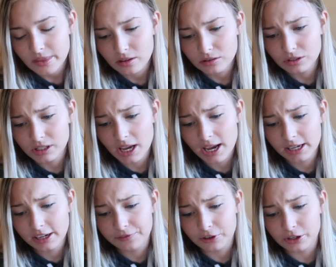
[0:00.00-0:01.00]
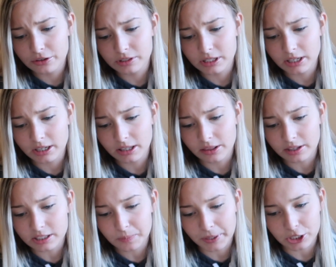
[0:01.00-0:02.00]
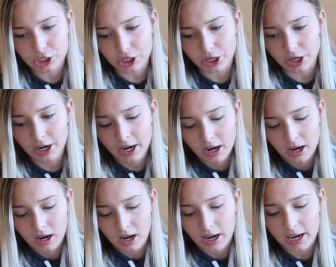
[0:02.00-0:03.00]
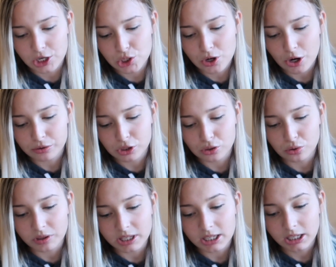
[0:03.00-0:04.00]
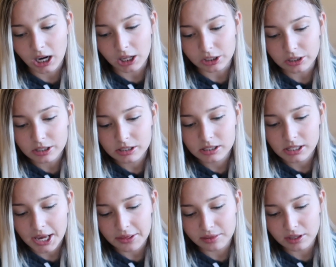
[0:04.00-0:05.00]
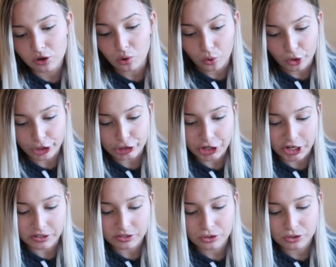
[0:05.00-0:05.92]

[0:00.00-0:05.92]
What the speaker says: So say if you're using this picture and you go to the colors and the oranges.